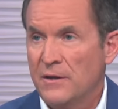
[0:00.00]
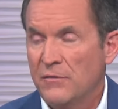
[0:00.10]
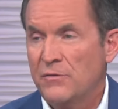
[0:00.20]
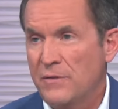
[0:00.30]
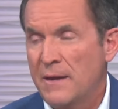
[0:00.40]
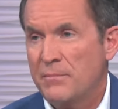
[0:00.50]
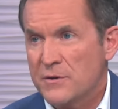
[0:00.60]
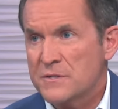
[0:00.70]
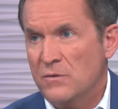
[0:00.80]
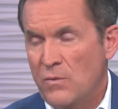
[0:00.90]
and go through that
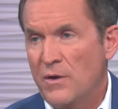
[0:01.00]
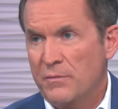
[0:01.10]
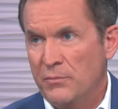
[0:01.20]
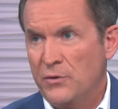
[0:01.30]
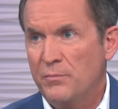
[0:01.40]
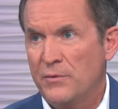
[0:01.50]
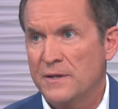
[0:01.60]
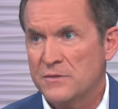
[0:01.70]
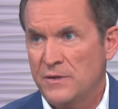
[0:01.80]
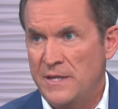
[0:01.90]
personal wealth
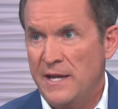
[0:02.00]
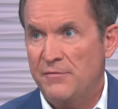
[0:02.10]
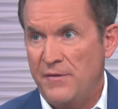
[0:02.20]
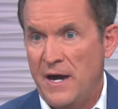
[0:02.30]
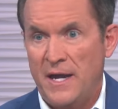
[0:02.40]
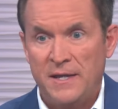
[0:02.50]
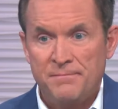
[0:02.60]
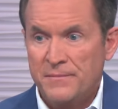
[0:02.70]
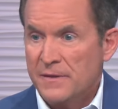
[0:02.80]
blueprint to identify